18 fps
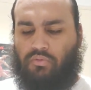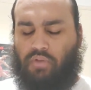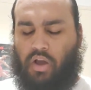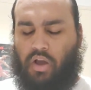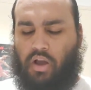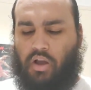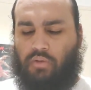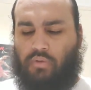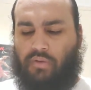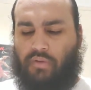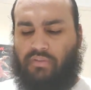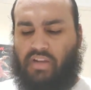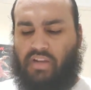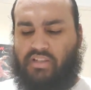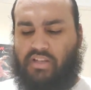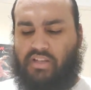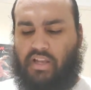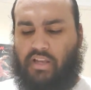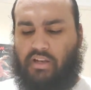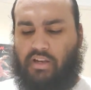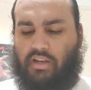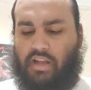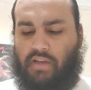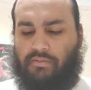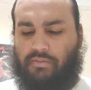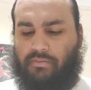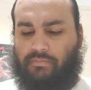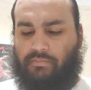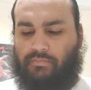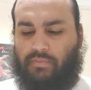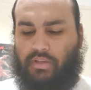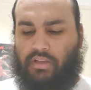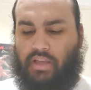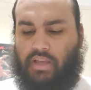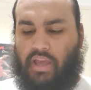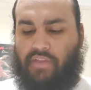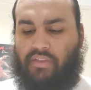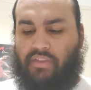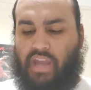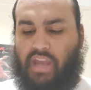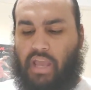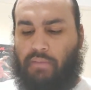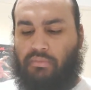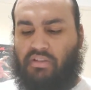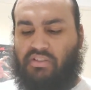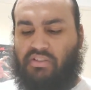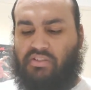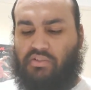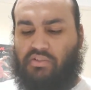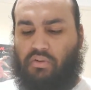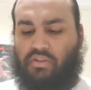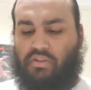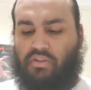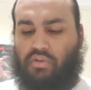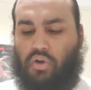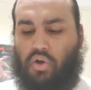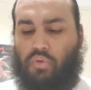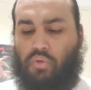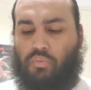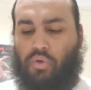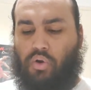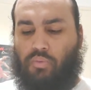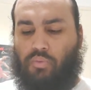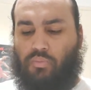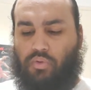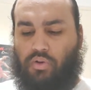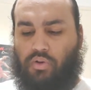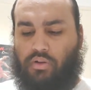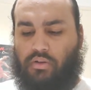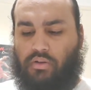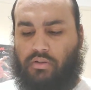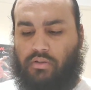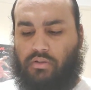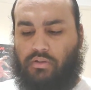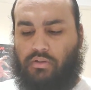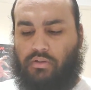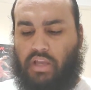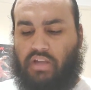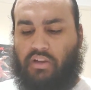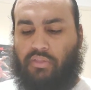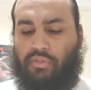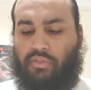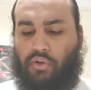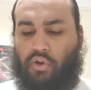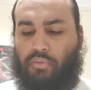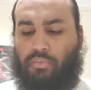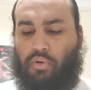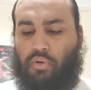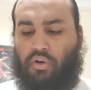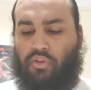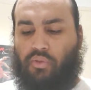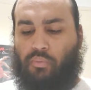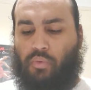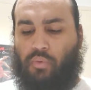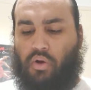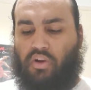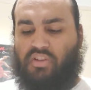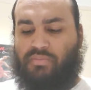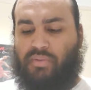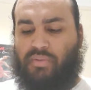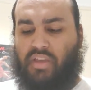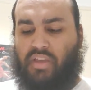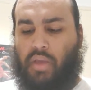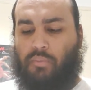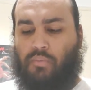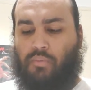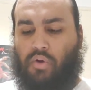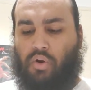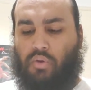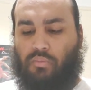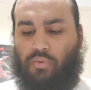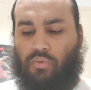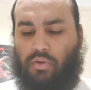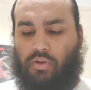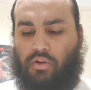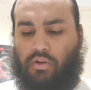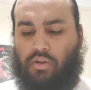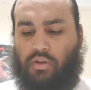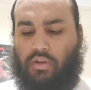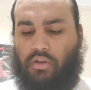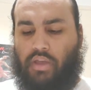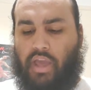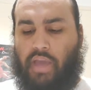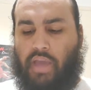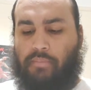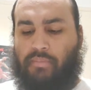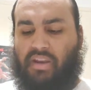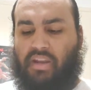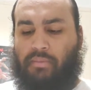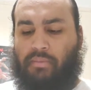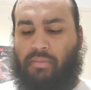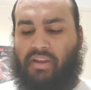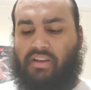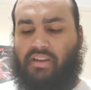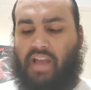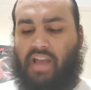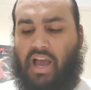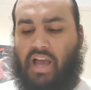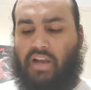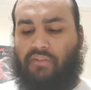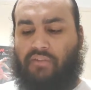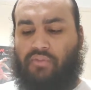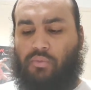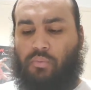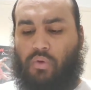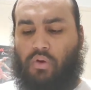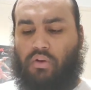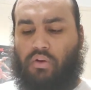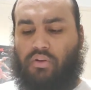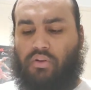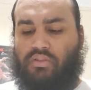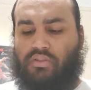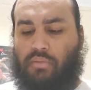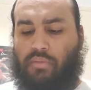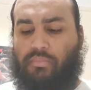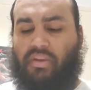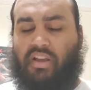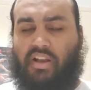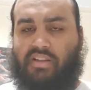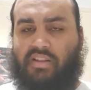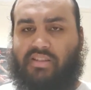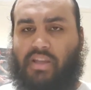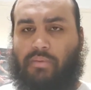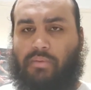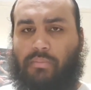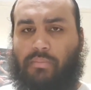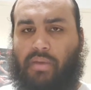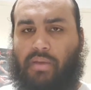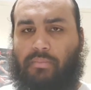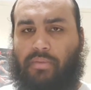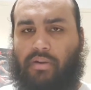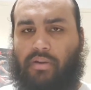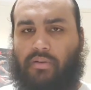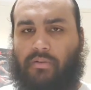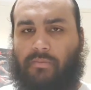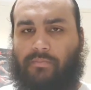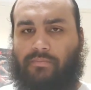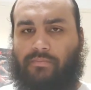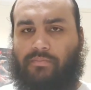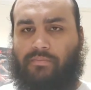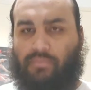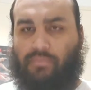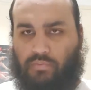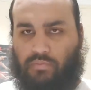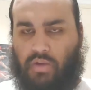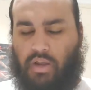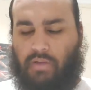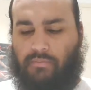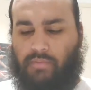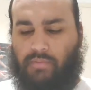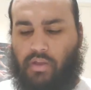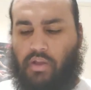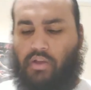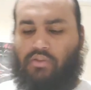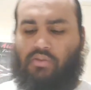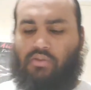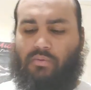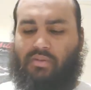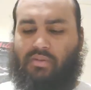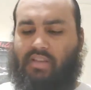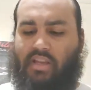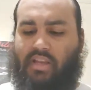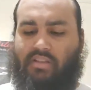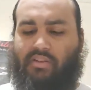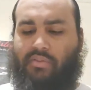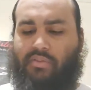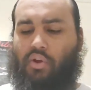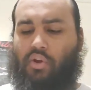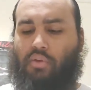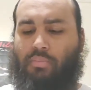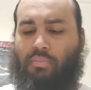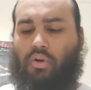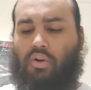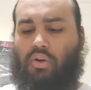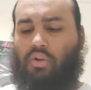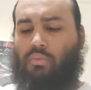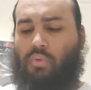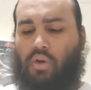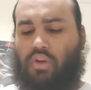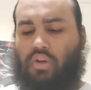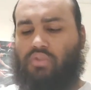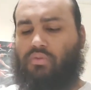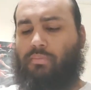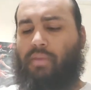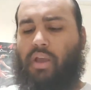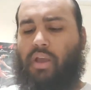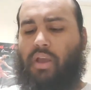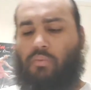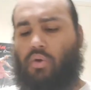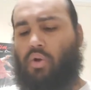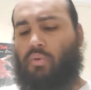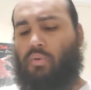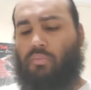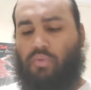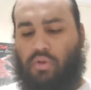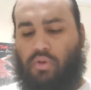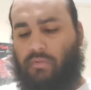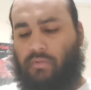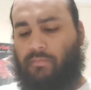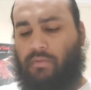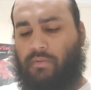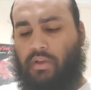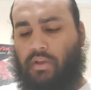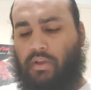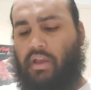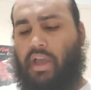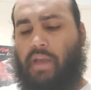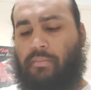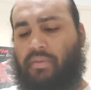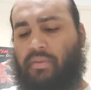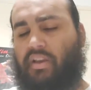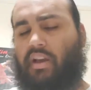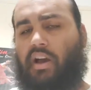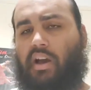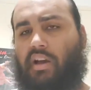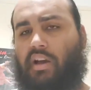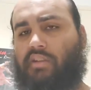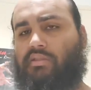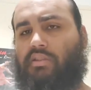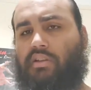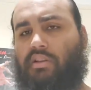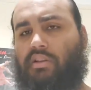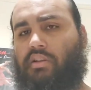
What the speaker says: 4. Revelation 8 and 11. And the name of the star is called wormwood. And the third part of the waters became wormwood. And many men died of the waters because they were made bitter. Right? So it says the third part of the waters were made wormwood. And because